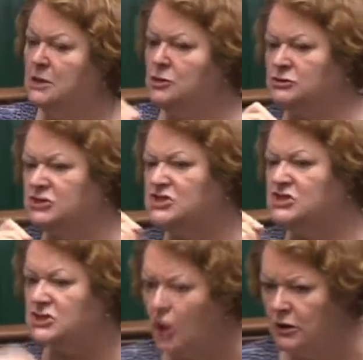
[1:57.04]
not just
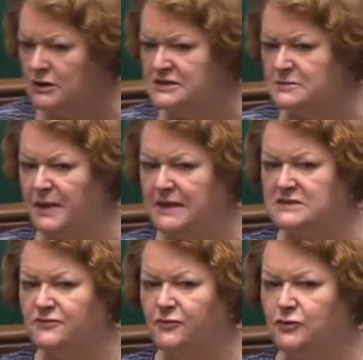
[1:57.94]
Scotland's
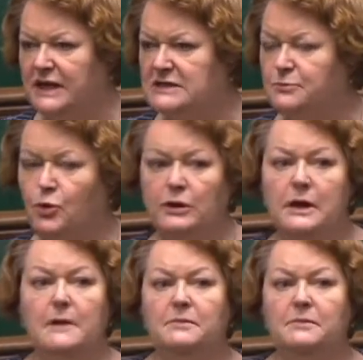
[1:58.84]
biggest food export,